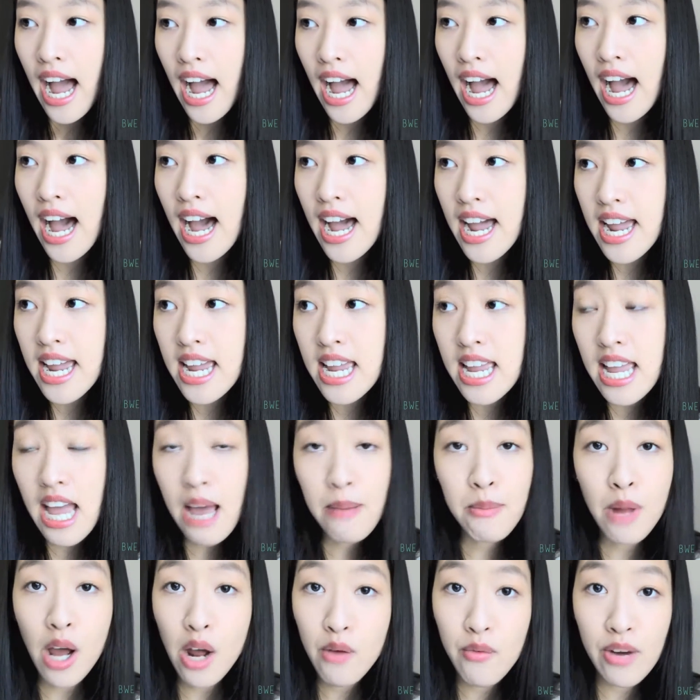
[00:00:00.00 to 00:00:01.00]
I
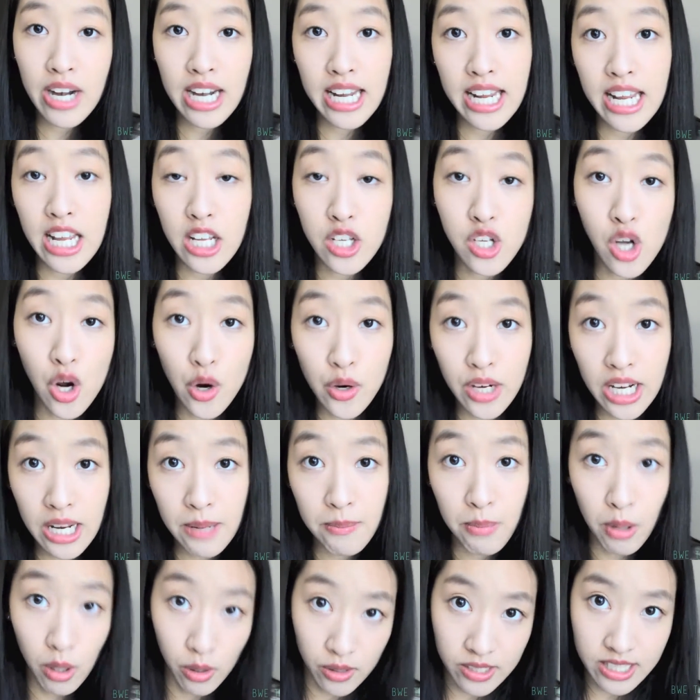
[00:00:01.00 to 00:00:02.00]
am not really a toning
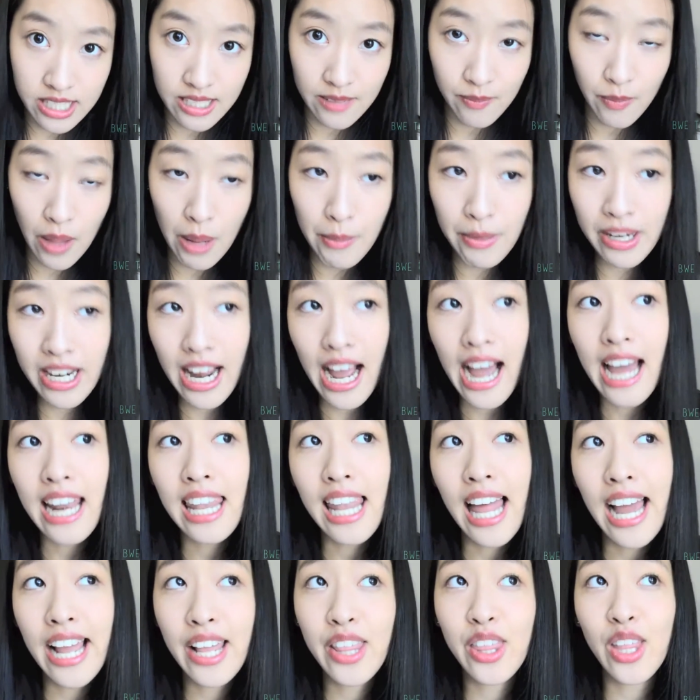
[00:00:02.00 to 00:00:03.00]
person. I mean, I
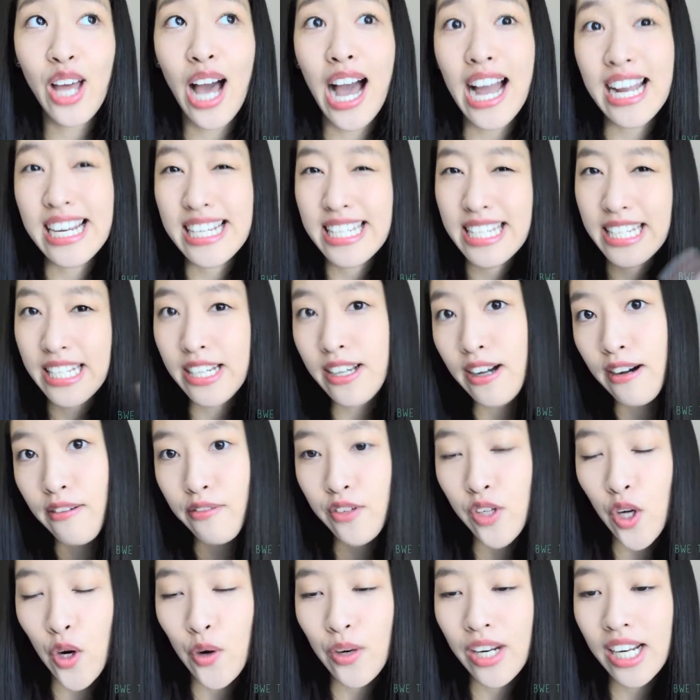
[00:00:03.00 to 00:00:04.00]
like the idea of
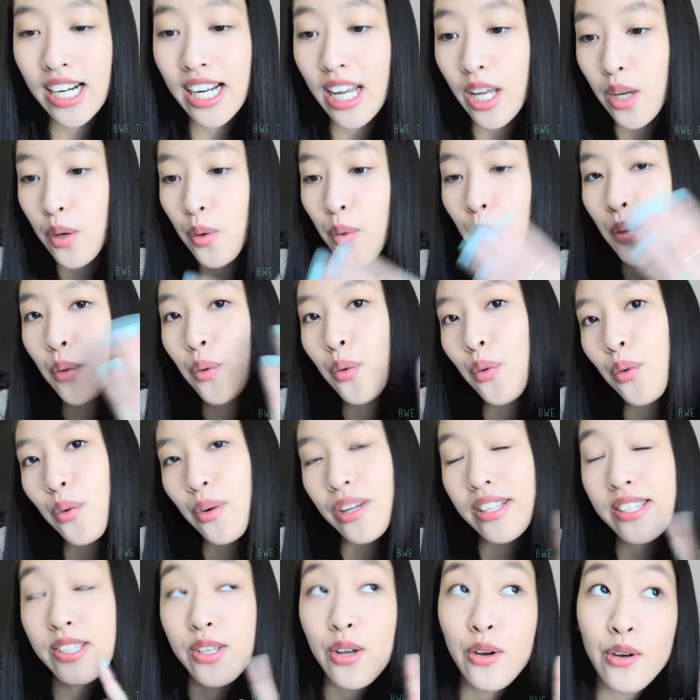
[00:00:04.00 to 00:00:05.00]
toning, like, ooh,
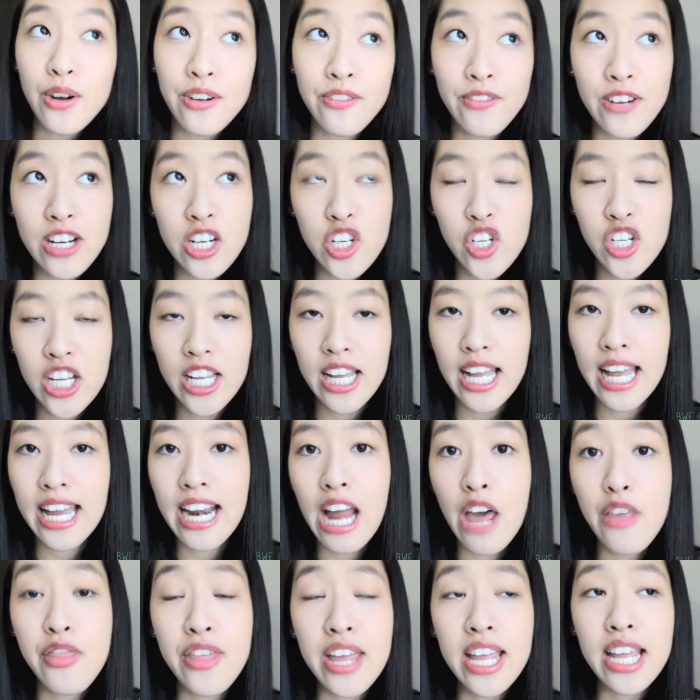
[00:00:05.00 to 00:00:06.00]
it's so refreshing. And
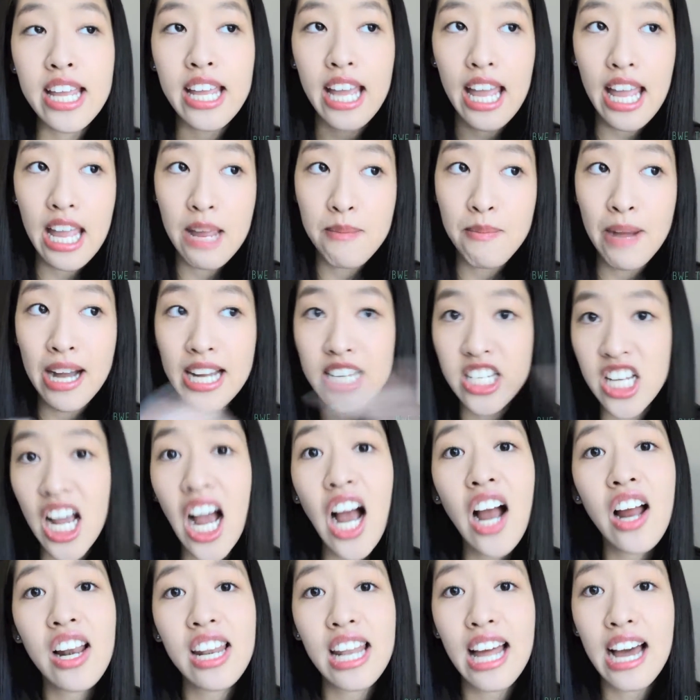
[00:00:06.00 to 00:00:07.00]
I think in my
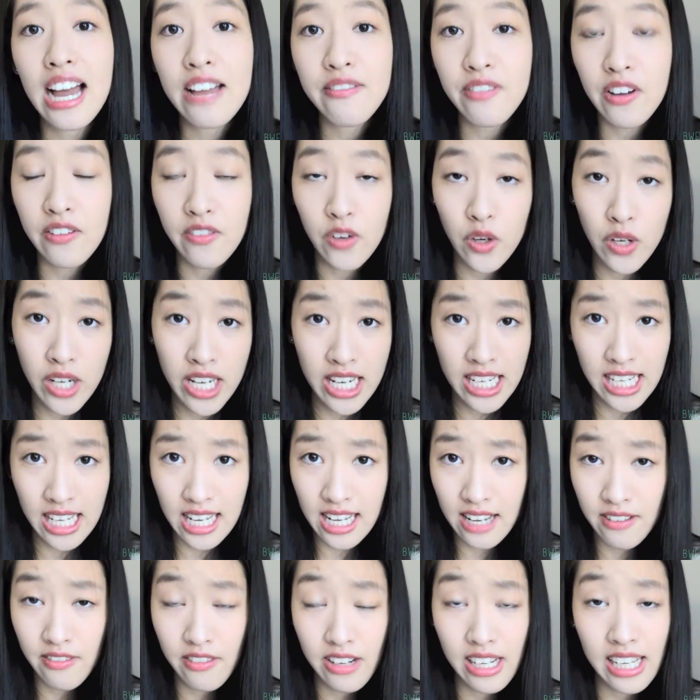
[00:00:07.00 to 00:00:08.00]
entire life, I've only
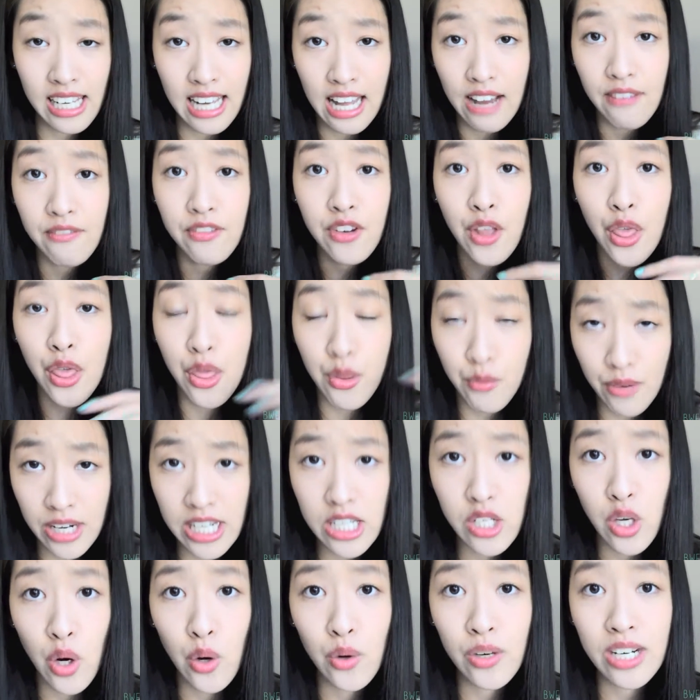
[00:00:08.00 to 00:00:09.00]
loved 3
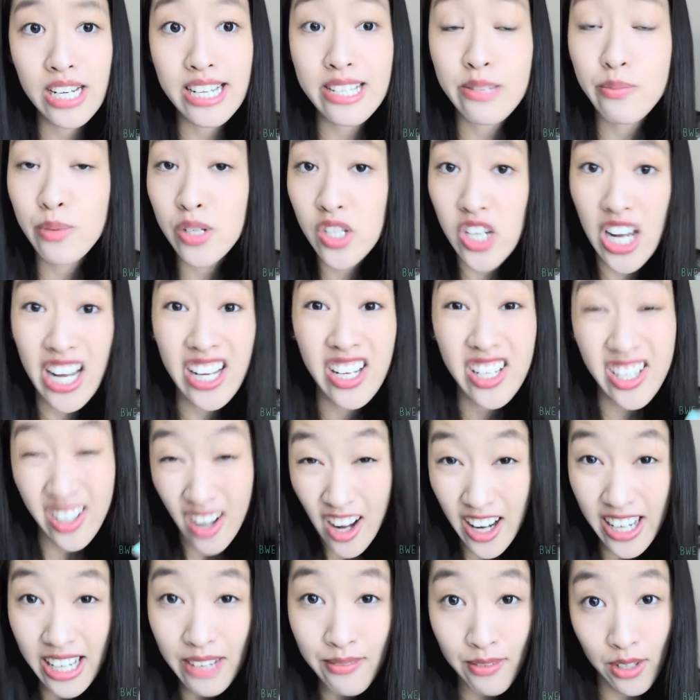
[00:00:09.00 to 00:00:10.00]
toners, which I
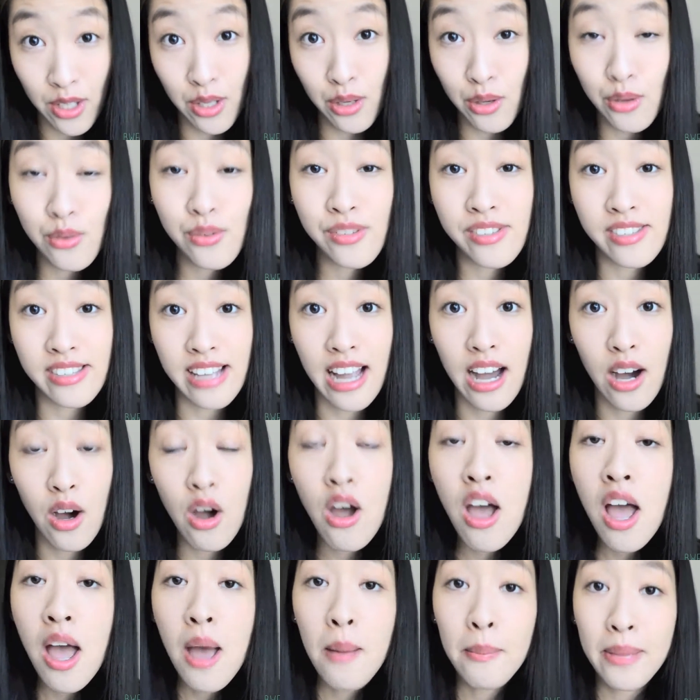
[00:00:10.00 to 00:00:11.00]
cannot even use now
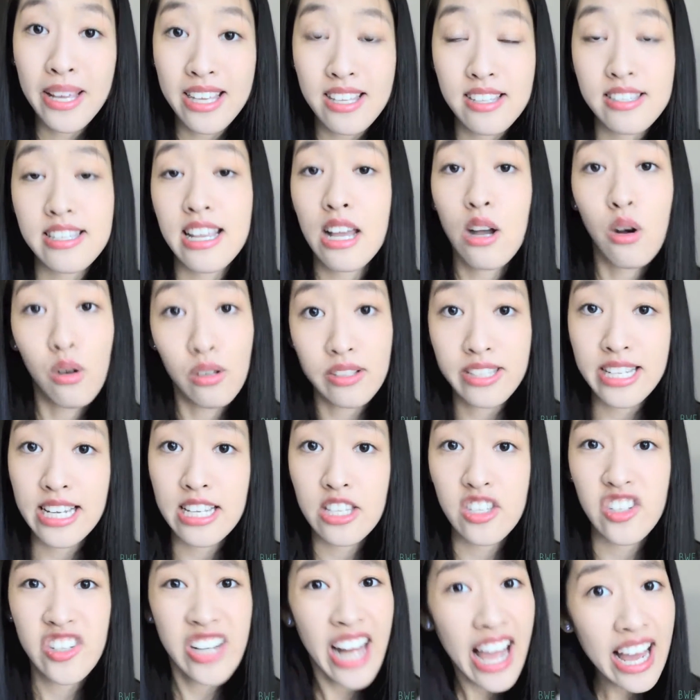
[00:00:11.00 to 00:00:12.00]
because they all
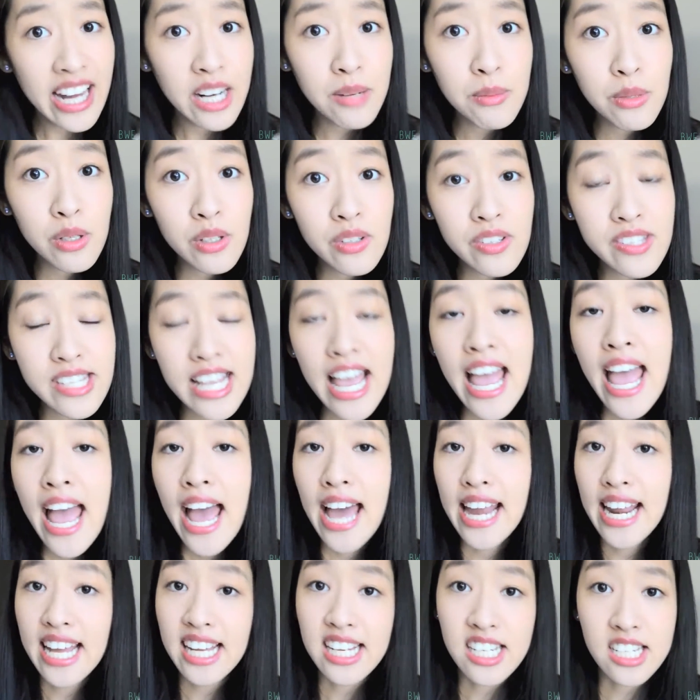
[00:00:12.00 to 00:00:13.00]
test on animals,
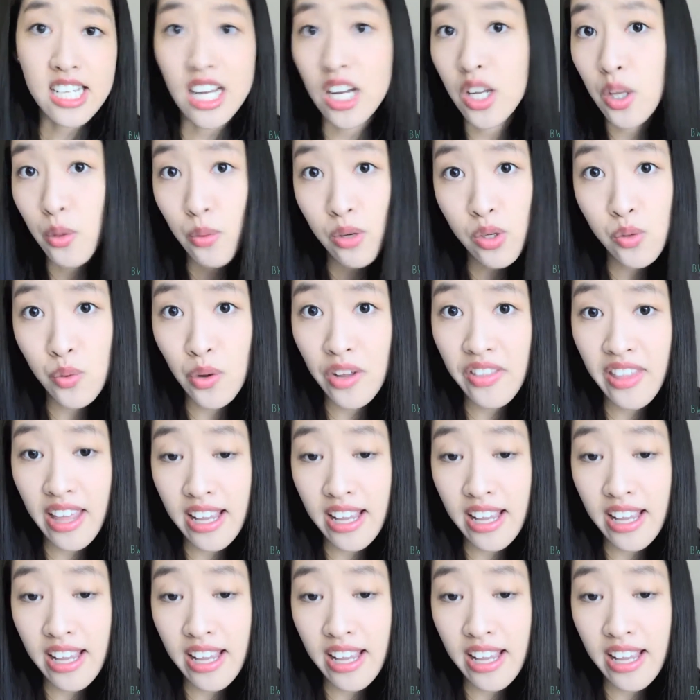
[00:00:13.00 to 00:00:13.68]
and I can tell you which